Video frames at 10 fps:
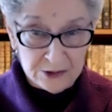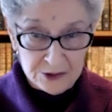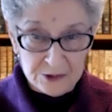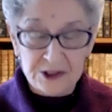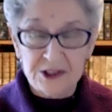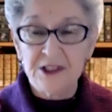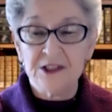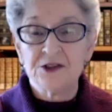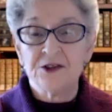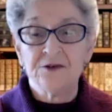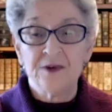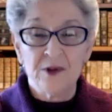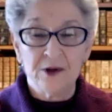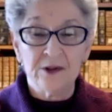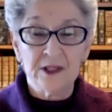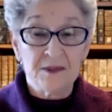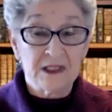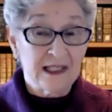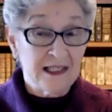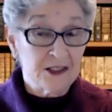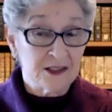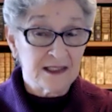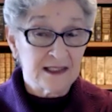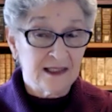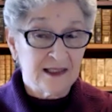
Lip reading: Jewish teacher from the early Middle Ages